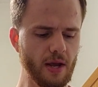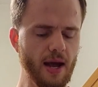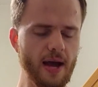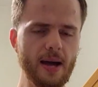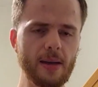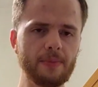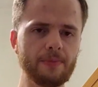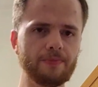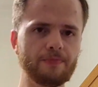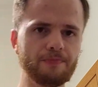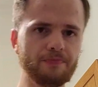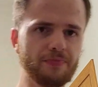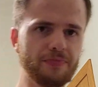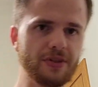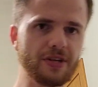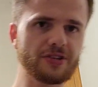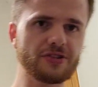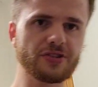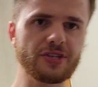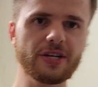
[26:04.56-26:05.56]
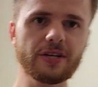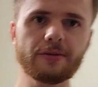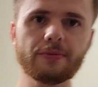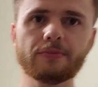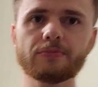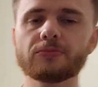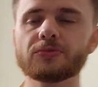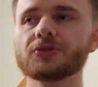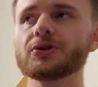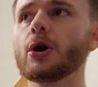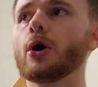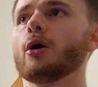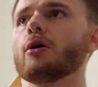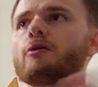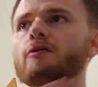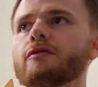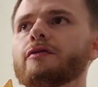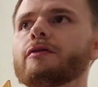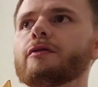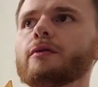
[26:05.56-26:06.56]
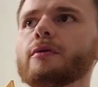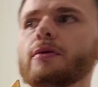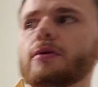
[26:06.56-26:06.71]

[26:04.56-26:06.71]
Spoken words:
And this didn't solve